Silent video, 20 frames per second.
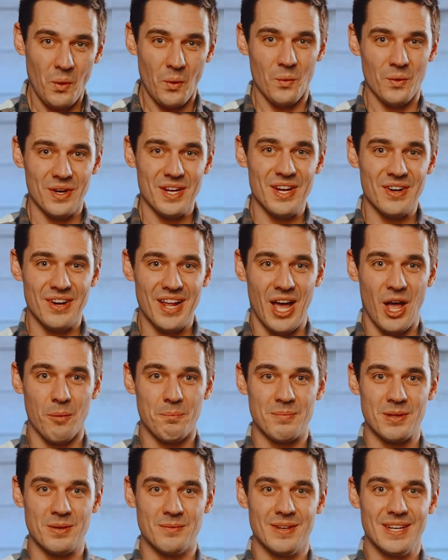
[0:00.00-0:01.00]
We're here to
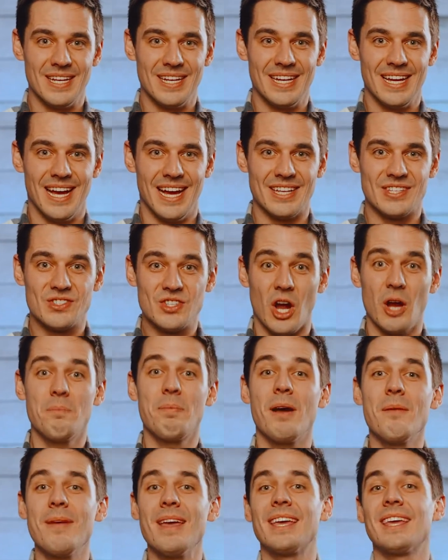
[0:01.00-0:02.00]
help you. Start
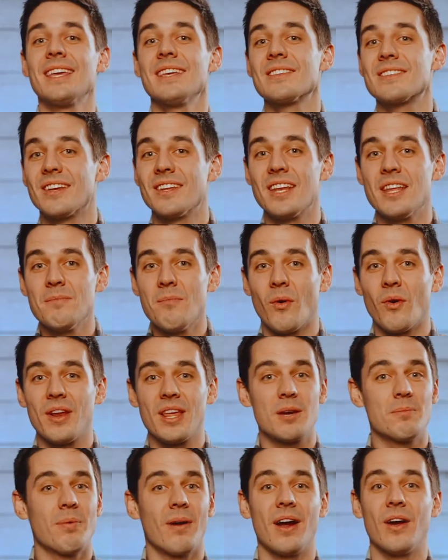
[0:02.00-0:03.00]
by making Sunday
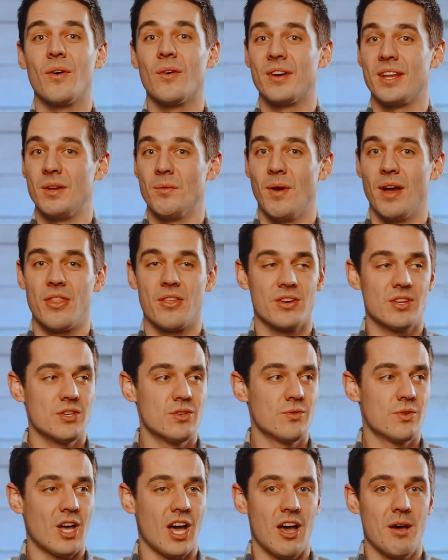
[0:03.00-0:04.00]
morning a priority. Whether
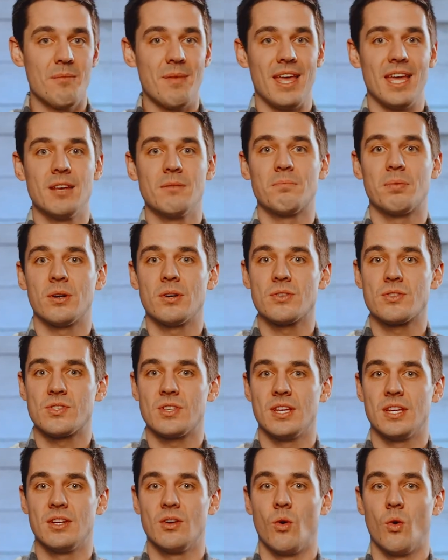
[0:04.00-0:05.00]
you come in
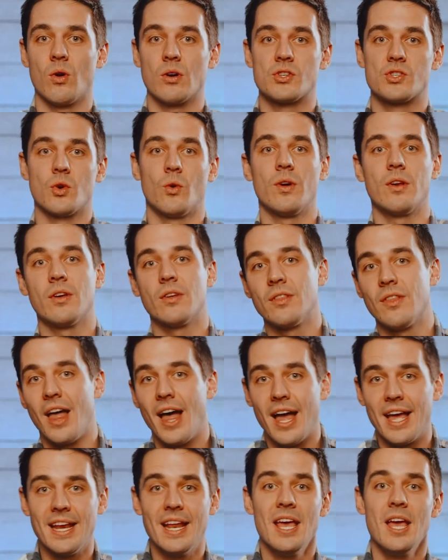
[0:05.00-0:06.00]
person or join
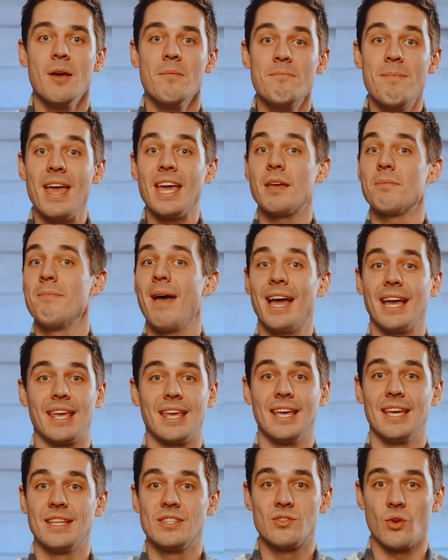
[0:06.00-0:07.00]
online, make
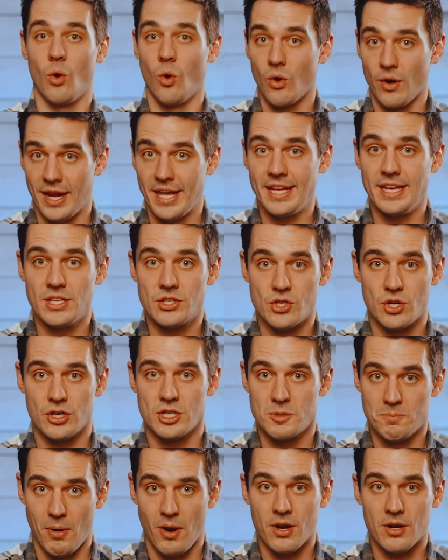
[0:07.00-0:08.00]
MecKidz or any
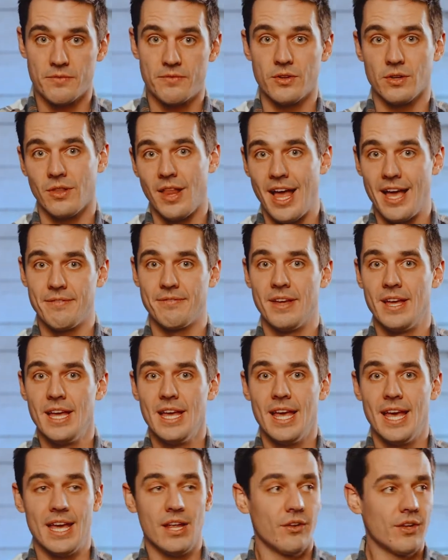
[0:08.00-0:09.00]
church part of your life.
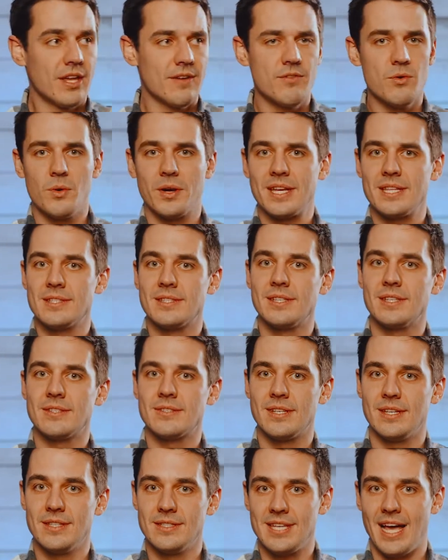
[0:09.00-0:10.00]
It'll give you a
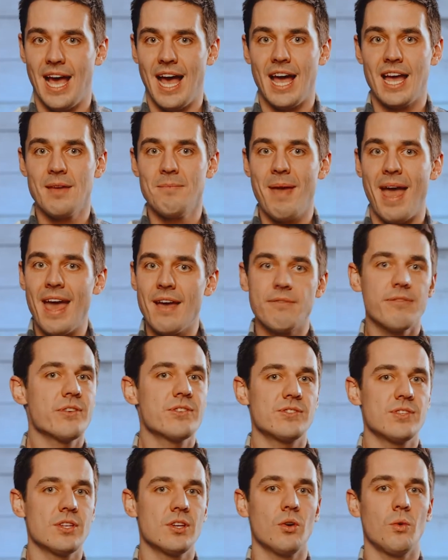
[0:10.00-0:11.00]
consistent time every
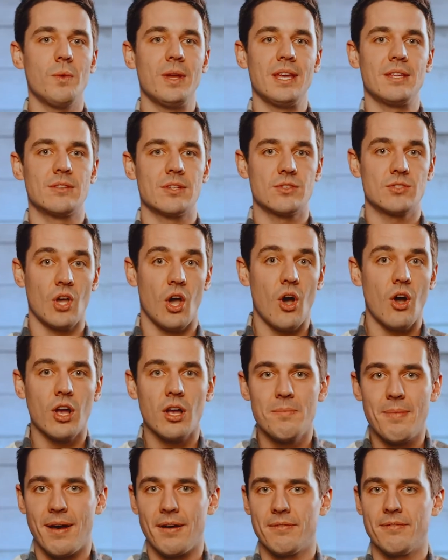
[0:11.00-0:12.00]
single week to talk
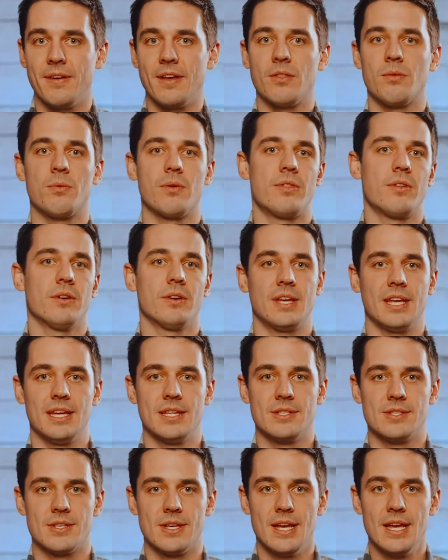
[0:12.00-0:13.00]
about faith with your
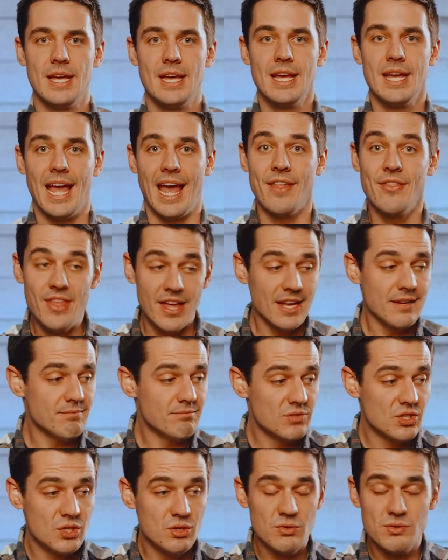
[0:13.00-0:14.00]
kids. And then
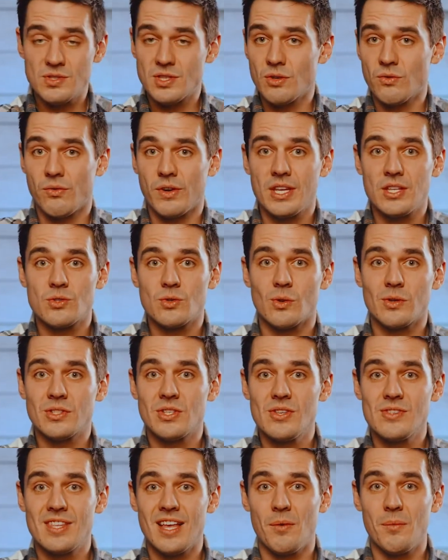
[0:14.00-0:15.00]
use the
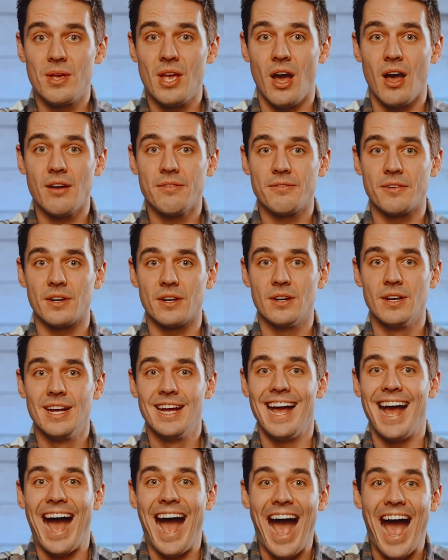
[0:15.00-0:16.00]
resources that we offer.
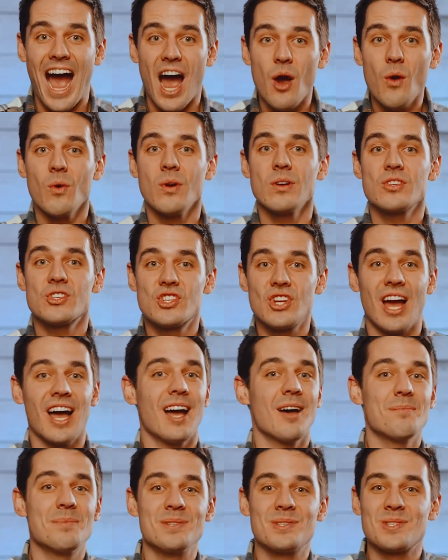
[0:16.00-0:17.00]
Our
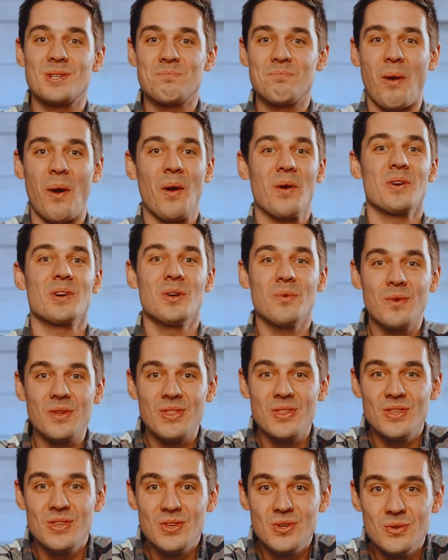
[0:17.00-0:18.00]
job is to partner
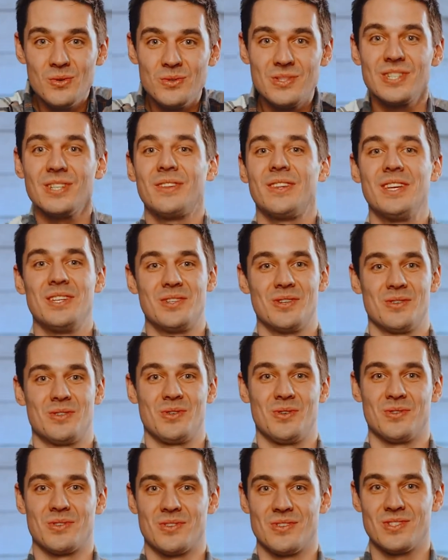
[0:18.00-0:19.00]
with you to lead your
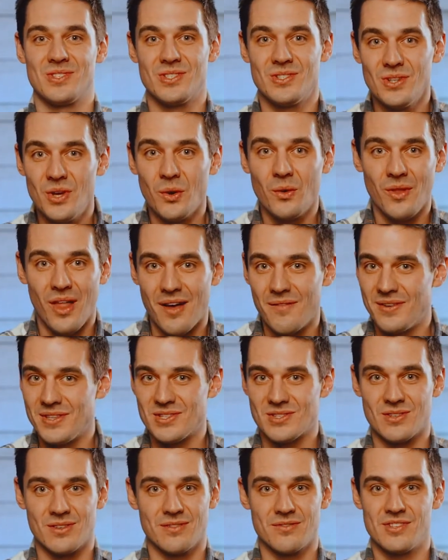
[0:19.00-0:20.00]
children to know, love, and
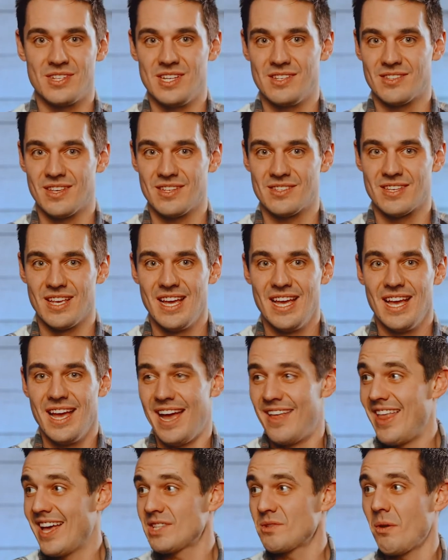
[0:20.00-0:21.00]
serve Jesus.
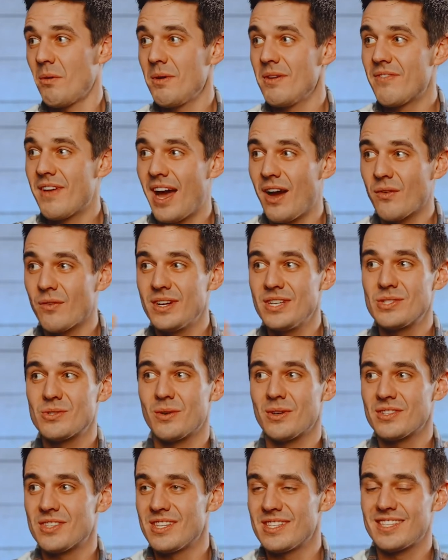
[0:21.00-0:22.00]
And that's why we've got
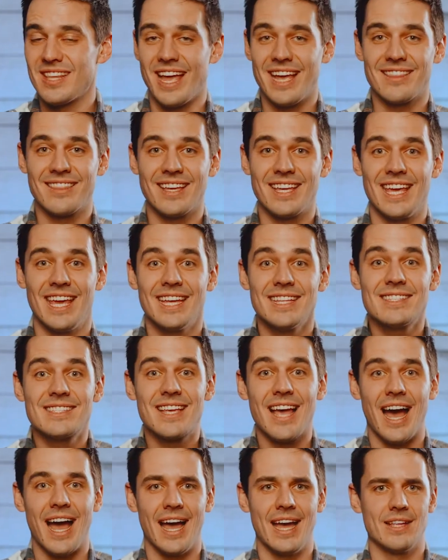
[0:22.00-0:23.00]
resources like the Kids
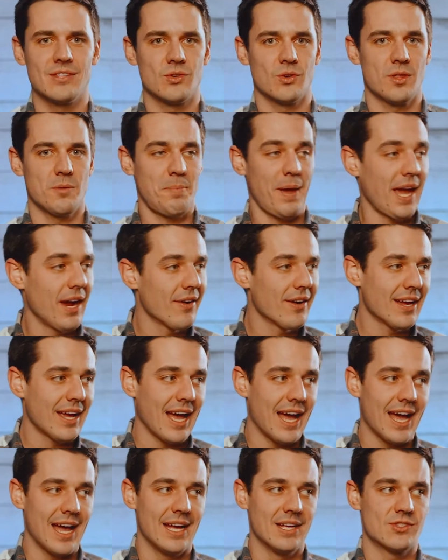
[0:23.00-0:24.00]
Guides or the Parent
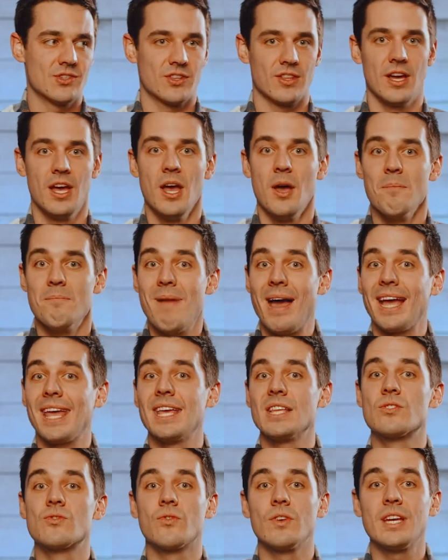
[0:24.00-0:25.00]
Guides or the
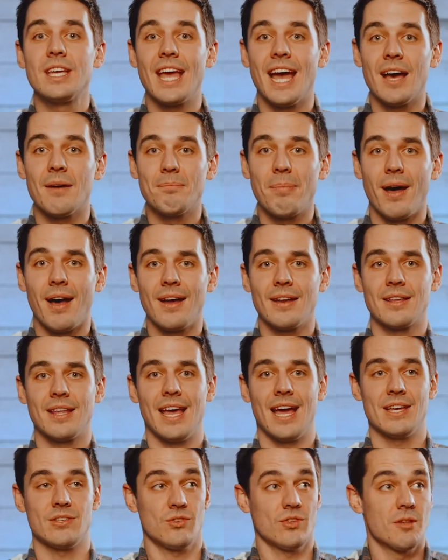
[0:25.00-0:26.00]
MecKidz Recap
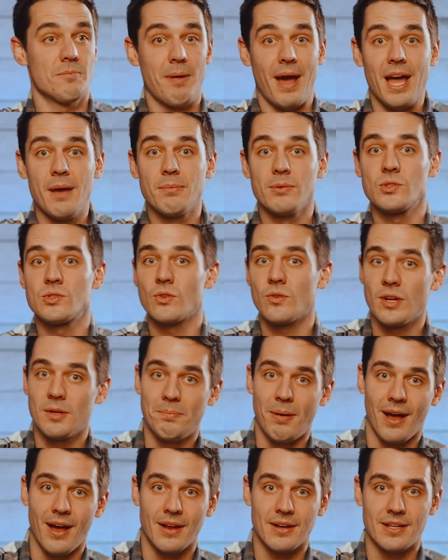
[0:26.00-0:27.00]
Podcast or the Bible Story
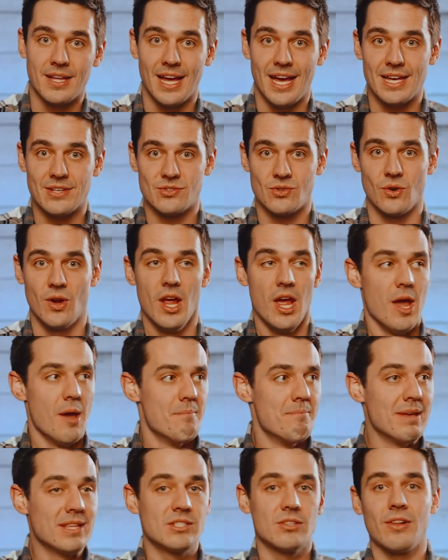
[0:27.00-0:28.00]
Podcast or
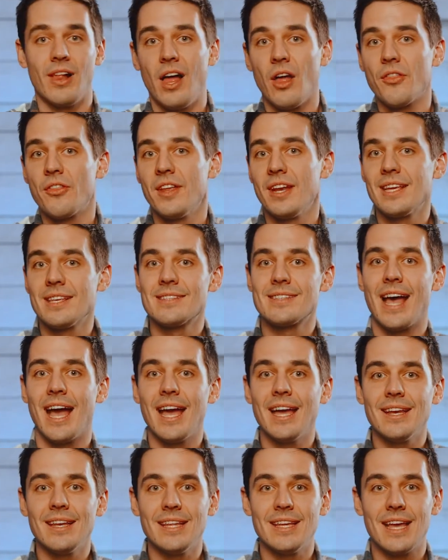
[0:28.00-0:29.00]
Mental Health and
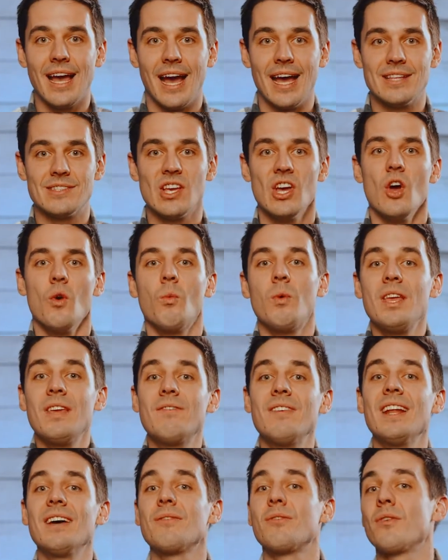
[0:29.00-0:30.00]
Anxiety Guides. We
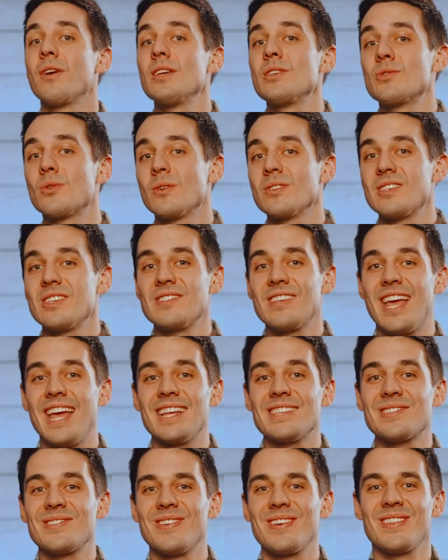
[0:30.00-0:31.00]
even have resources
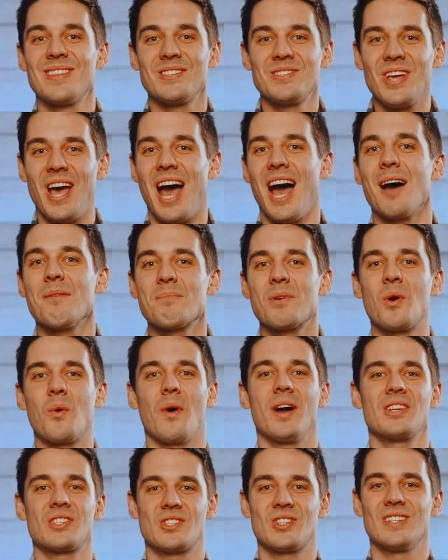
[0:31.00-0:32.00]
answering the top
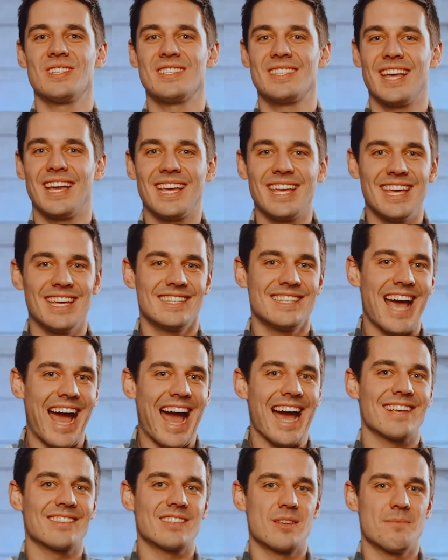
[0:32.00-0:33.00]
questions that kids
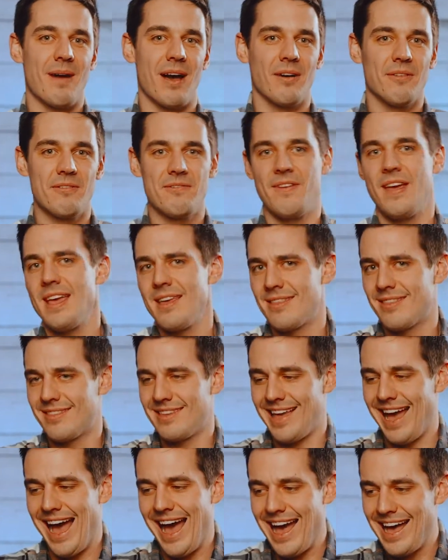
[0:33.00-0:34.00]
ask about faith,
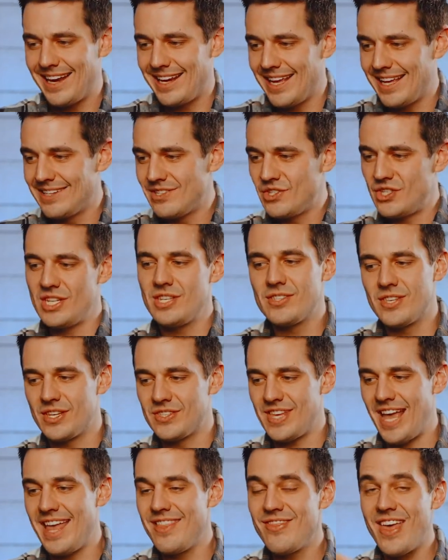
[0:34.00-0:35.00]
God, and
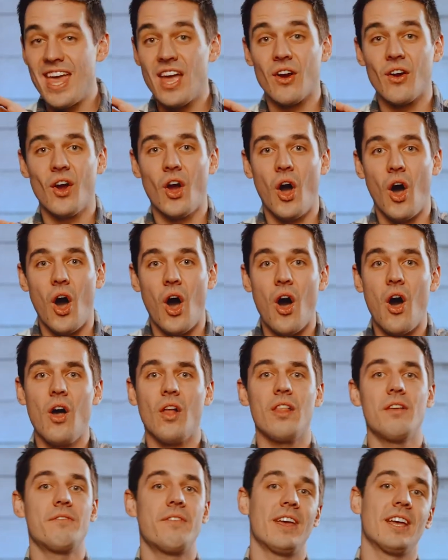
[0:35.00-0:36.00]
Jesus. And they are
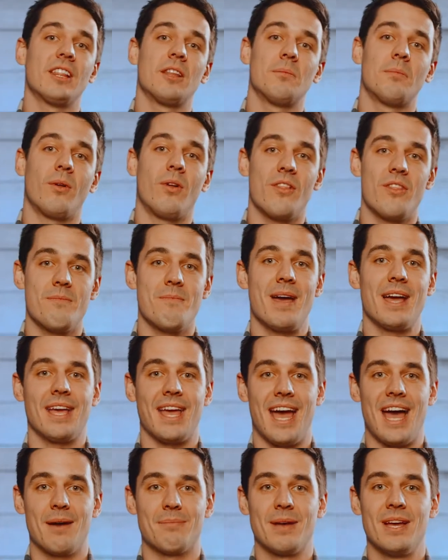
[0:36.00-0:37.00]
all available on the Mech
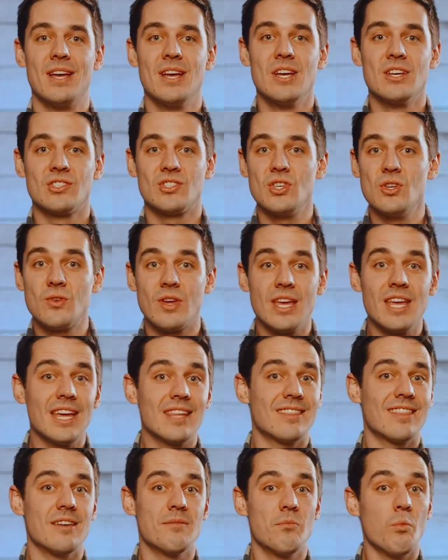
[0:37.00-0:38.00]
app, so you can
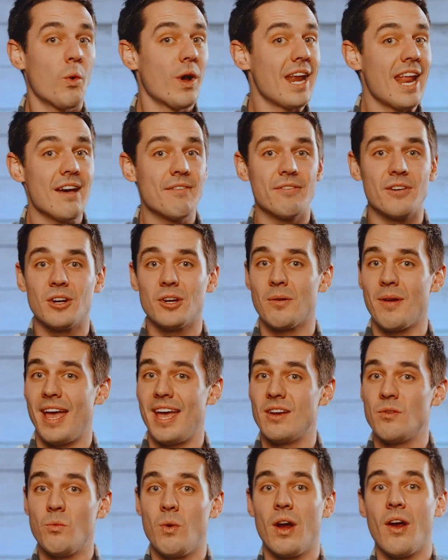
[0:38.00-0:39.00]
get them whenever
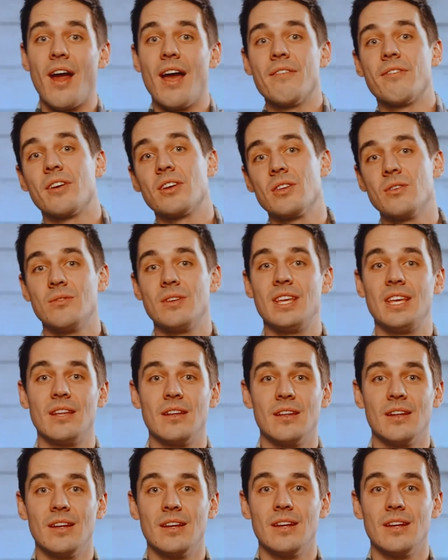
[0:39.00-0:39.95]
and wherever you need.